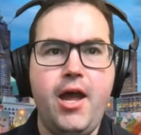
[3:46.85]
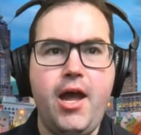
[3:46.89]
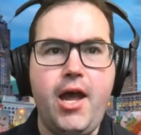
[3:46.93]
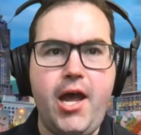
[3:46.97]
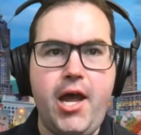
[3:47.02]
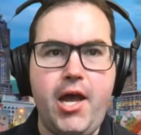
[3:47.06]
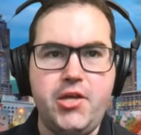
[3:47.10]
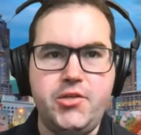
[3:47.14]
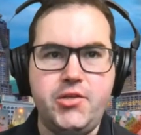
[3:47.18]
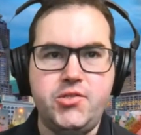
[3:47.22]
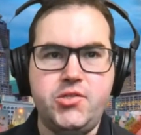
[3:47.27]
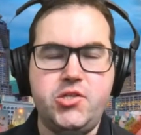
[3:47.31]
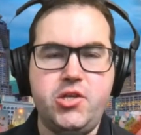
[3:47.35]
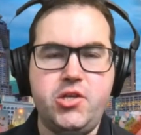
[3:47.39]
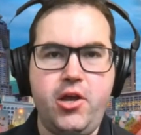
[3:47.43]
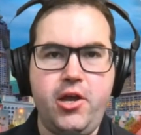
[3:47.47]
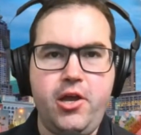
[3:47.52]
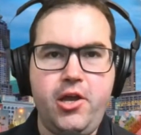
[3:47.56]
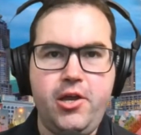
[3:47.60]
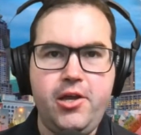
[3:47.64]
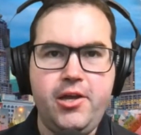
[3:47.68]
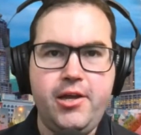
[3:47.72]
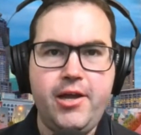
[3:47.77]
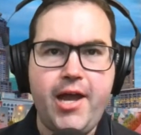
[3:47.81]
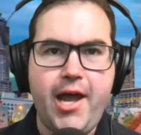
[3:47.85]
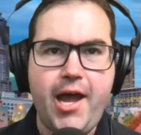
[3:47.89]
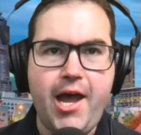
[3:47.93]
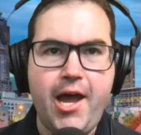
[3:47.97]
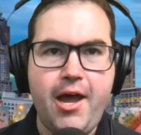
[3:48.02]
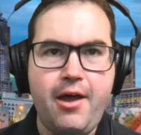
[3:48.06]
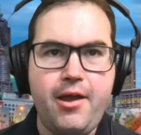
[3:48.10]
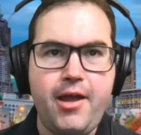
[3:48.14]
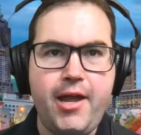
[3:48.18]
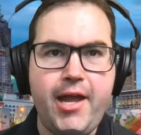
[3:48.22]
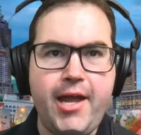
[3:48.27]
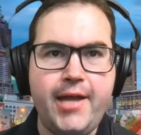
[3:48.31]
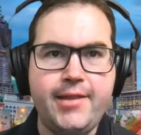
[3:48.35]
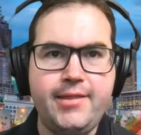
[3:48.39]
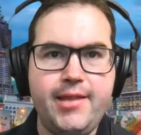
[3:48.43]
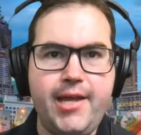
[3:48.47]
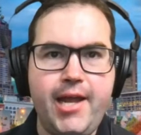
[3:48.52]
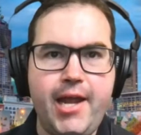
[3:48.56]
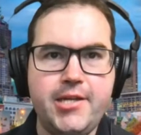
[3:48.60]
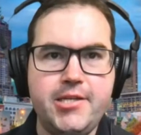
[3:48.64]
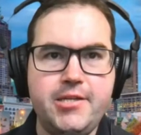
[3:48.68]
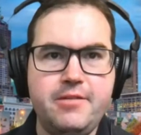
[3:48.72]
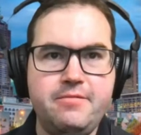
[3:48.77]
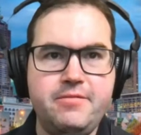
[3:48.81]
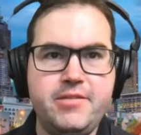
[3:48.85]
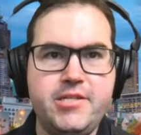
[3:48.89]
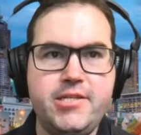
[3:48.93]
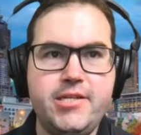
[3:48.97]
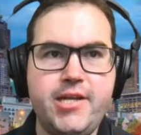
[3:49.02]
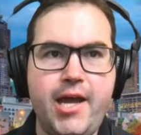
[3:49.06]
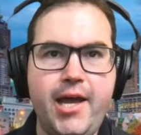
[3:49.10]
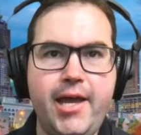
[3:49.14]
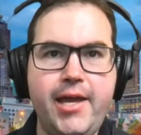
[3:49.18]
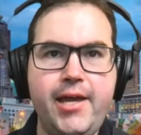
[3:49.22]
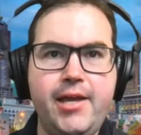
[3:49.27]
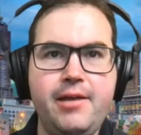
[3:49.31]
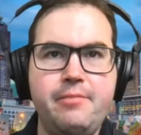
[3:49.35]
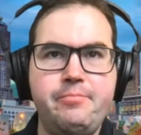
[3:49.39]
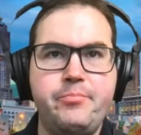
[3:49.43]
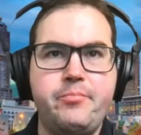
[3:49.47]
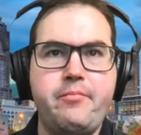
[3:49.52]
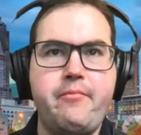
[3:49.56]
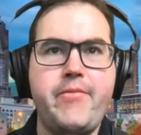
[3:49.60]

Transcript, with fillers: Uh, so at the end of today,